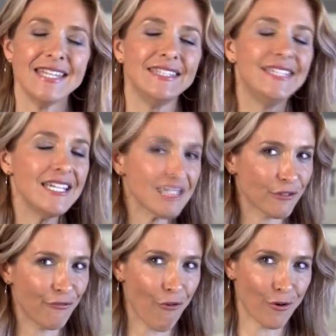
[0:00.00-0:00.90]
This
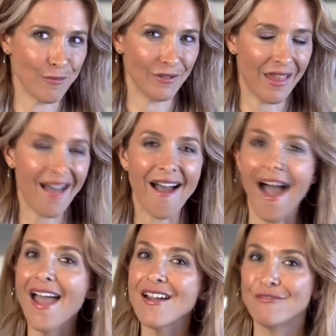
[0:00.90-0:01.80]
formula
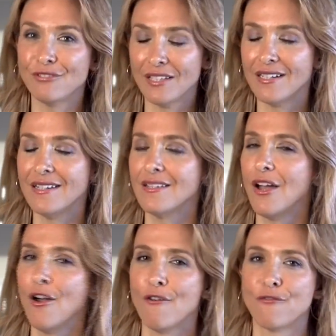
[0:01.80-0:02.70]
I have learned
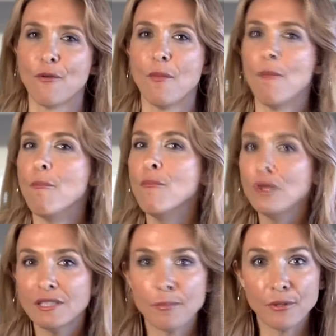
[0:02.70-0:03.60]
from
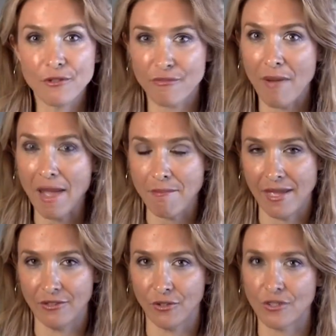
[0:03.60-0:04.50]
multiple of my
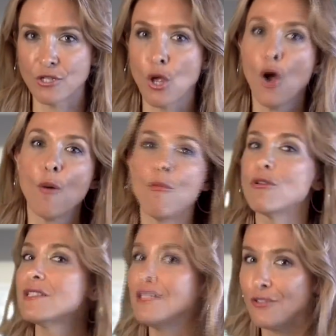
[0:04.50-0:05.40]
mentors,
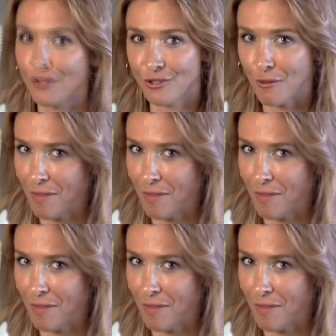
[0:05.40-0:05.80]
mostly Dr.